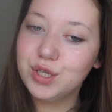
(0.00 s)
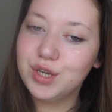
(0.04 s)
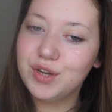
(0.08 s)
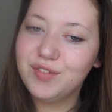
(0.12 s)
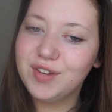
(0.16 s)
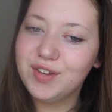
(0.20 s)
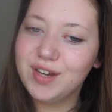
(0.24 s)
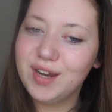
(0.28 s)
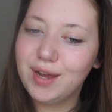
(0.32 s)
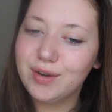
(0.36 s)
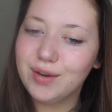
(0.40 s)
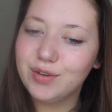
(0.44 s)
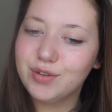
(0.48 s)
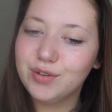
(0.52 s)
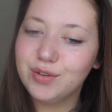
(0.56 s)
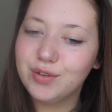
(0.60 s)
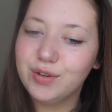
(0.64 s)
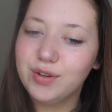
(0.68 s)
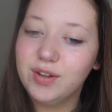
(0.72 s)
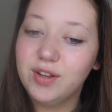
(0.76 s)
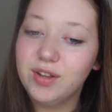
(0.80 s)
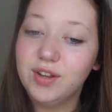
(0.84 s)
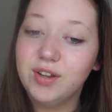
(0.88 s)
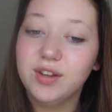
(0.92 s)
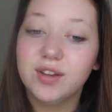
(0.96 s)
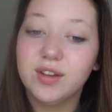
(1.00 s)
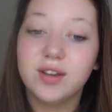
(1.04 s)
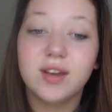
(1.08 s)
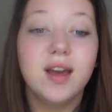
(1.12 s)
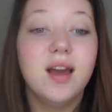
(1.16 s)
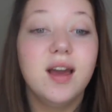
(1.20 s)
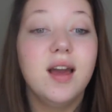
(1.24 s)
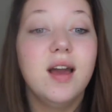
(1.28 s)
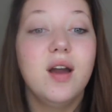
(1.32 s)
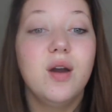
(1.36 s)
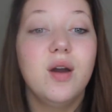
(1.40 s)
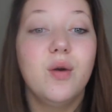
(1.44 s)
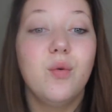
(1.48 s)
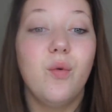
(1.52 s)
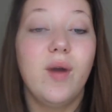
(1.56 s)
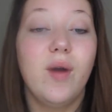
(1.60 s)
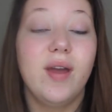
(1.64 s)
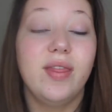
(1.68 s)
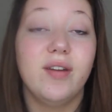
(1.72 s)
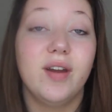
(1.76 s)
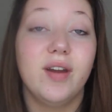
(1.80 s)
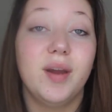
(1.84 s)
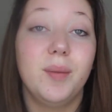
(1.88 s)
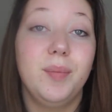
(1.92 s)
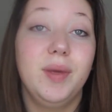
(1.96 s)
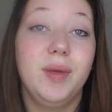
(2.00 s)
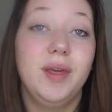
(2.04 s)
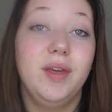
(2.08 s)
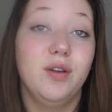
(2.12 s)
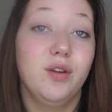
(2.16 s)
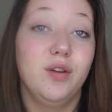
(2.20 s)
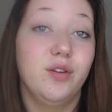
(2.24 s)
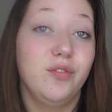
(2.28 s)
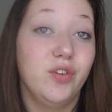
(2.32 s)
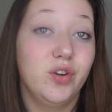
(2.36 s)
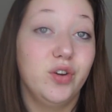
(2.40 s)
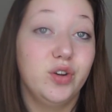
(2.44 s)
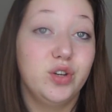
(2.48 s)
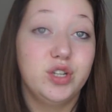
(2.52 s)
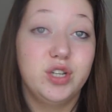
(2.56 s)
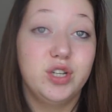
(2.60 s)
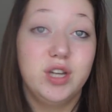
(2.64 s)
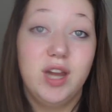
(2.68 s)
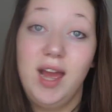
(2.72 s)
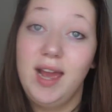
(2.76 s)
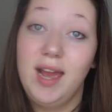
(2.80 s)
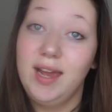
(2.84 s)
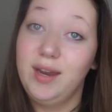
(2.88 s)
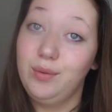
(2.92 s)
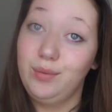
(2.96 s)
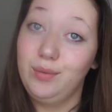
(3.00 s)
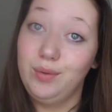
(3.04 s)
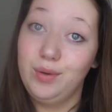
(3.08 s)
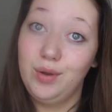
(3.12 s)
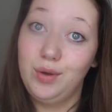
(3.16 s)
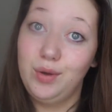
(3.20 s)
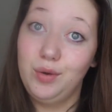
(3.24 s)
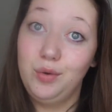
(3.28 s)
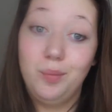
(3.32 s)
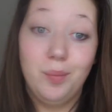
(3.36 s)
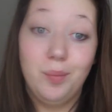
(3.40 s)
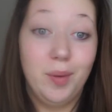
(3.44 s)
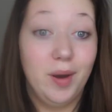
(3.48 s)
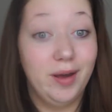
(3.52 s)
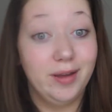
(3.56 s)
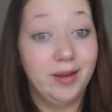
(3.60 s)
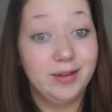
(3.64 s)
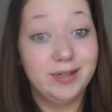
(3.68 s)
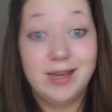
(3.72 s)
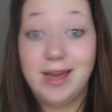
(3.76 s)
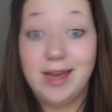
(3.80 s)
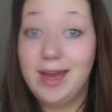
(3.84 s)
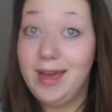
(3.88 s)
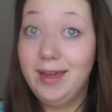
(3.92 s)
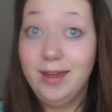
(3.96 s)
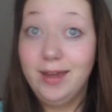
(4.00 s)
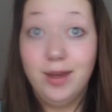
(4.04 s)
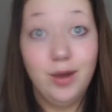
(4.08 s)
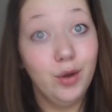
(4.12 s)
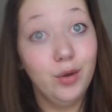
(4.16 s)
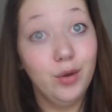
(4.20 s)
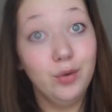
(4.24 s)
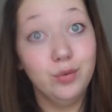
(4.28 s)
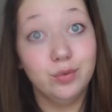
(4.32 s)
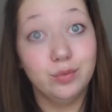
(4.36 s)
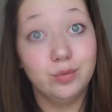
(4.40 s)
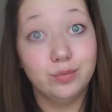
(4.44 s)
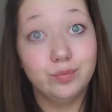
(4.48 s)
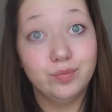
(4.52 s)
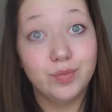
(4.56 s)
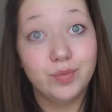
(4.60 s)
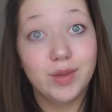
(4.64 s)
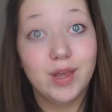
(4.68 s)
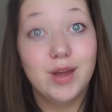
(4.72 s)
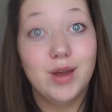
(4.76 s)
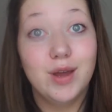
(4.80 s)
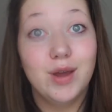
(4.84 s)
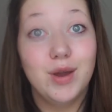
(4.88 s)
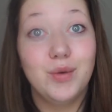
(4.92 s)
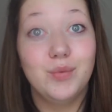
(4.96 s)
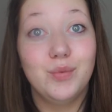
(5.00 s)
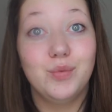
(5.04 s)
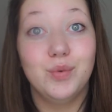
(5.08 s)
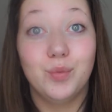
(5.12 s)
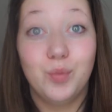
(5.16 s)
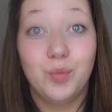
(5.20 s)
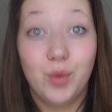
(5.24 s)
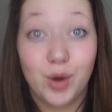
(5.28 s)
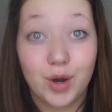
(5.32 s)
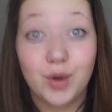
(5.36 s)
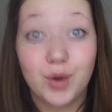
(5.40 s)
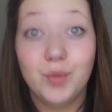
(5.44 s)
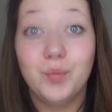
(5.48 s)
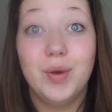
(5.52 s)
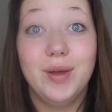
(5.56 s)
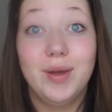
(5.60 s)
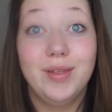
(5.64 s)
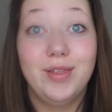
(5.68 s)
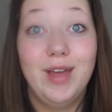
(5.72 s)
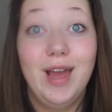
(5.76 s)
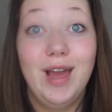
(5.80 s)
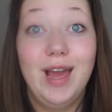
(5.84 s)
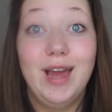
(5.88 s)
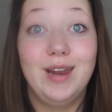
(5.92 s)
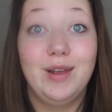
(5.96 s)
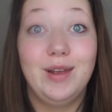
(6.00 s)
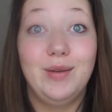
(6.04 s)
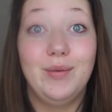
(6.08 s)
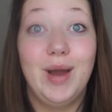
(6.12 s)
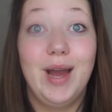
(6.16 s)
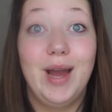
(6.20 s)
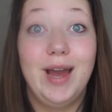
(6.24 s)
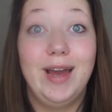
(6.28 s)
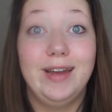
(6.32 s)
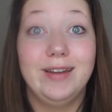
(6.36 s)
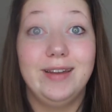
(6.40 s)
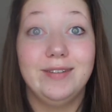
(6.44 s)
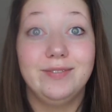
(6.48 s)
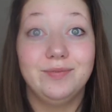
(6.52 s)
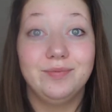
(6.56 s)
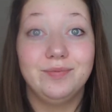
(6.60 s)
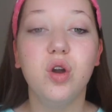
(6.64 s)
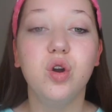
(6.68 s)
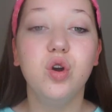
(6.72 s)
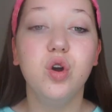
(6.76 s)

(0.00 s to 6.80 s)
of a natural look. Whether it be your version, I don't know, but hey ho, we're working with it anyway.